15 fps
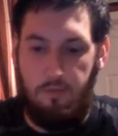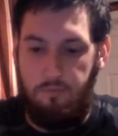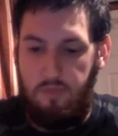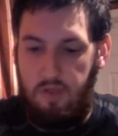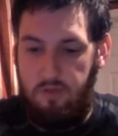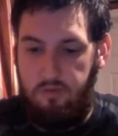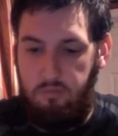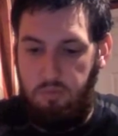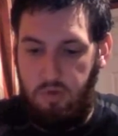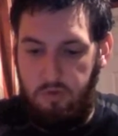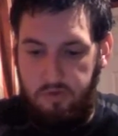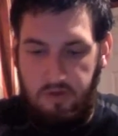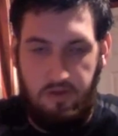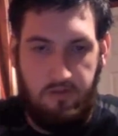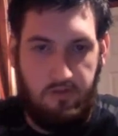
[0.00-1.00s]
It's
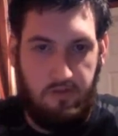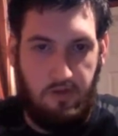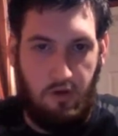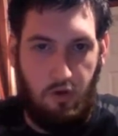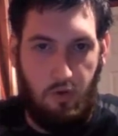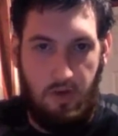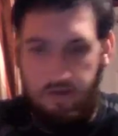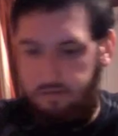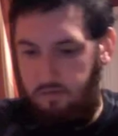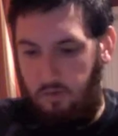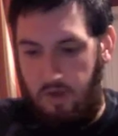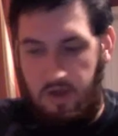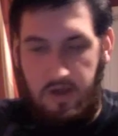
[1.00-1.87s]
built into the OS, so